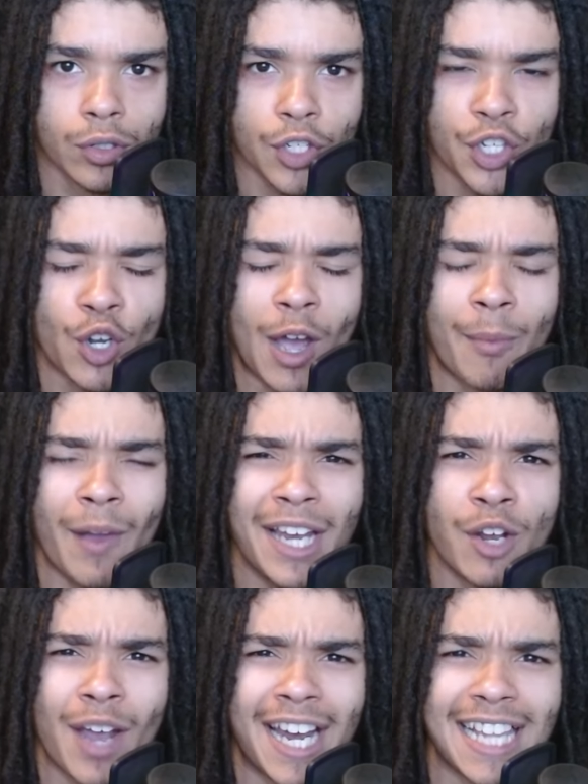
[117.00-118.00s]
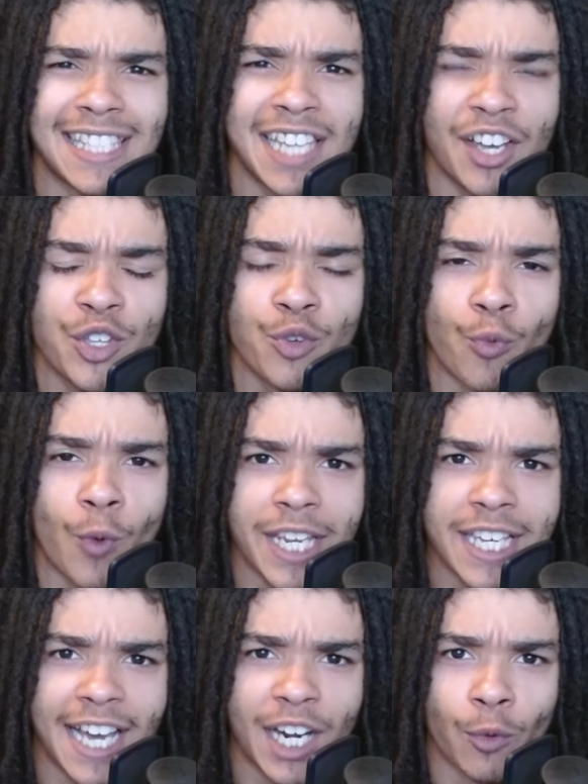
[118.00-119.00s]
So, you know, I probably don't gotta tell you what
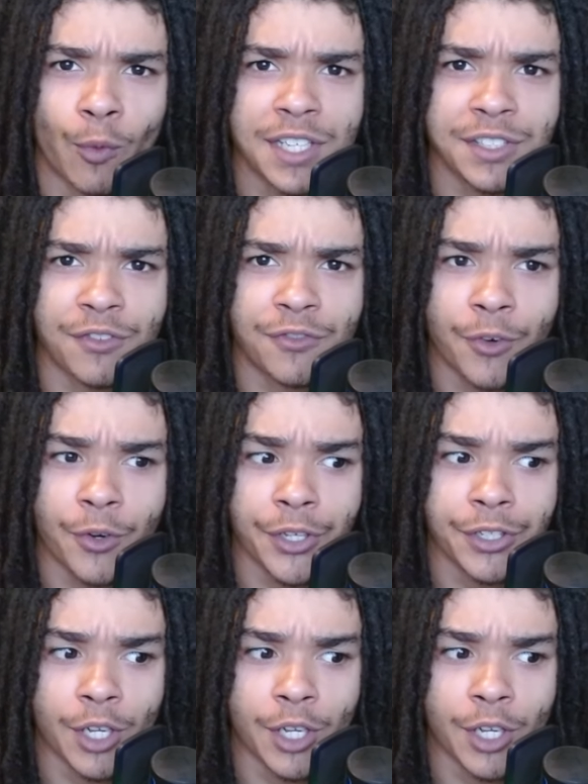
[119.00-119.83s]
he got arrested for, you